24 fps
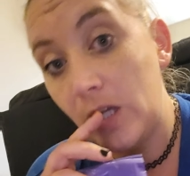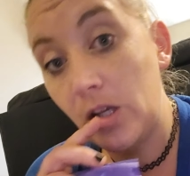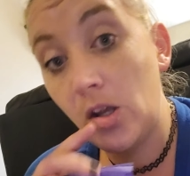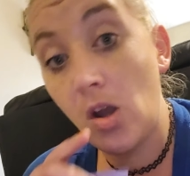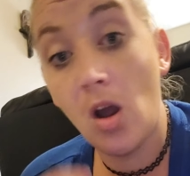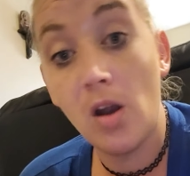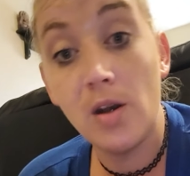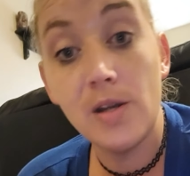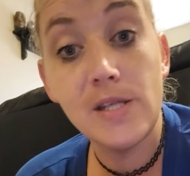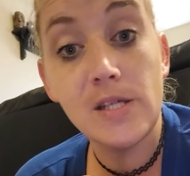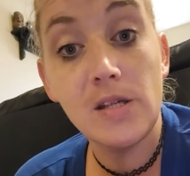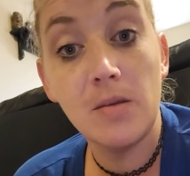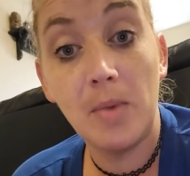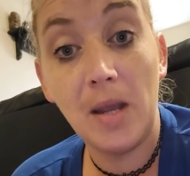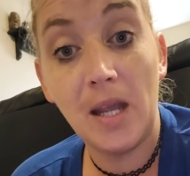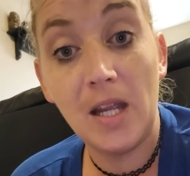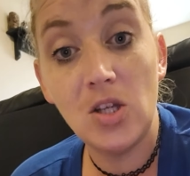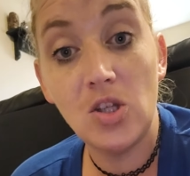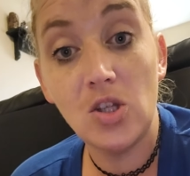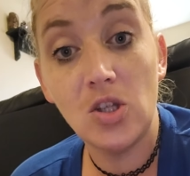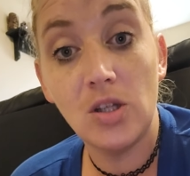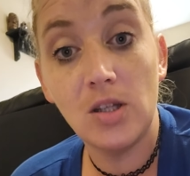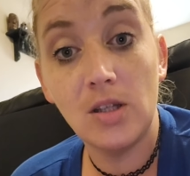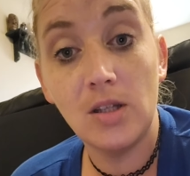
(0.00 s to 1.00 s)

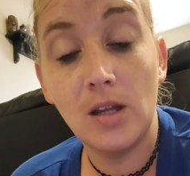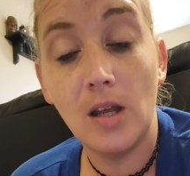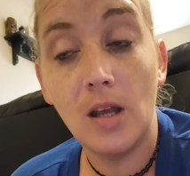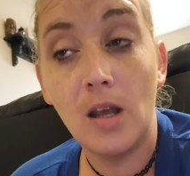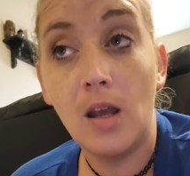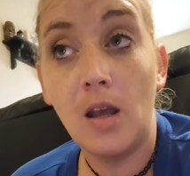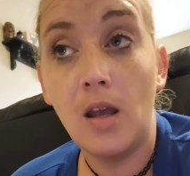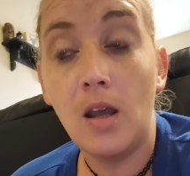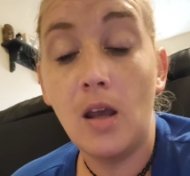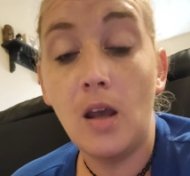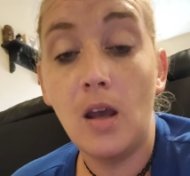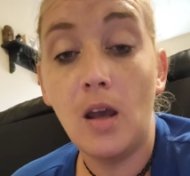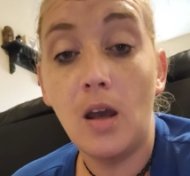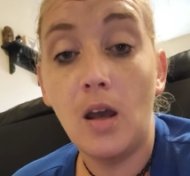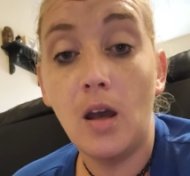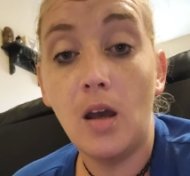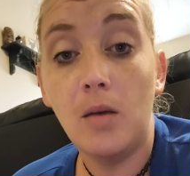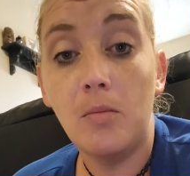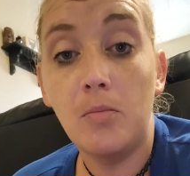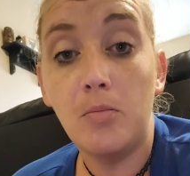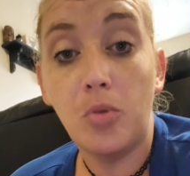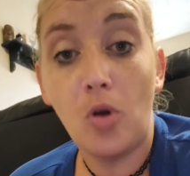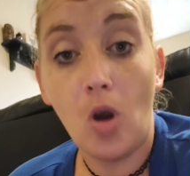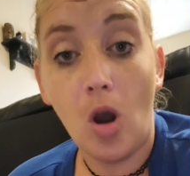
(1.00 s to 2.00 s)
constipation
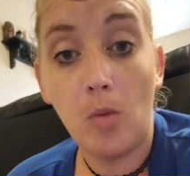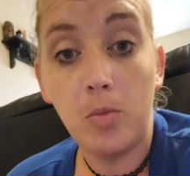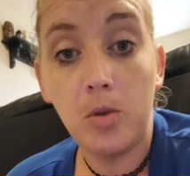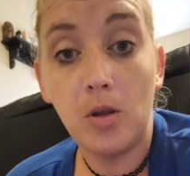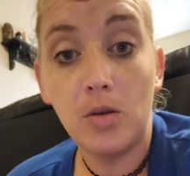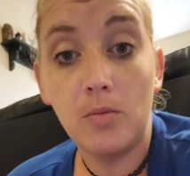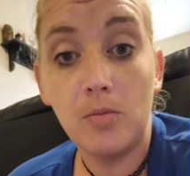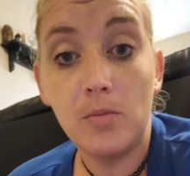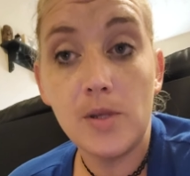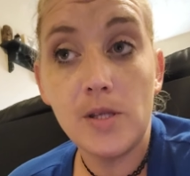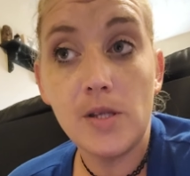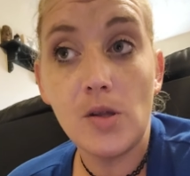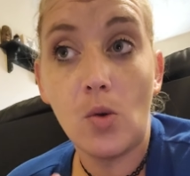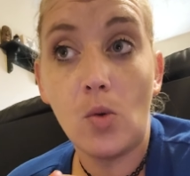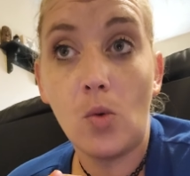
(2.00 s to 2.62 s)
problems,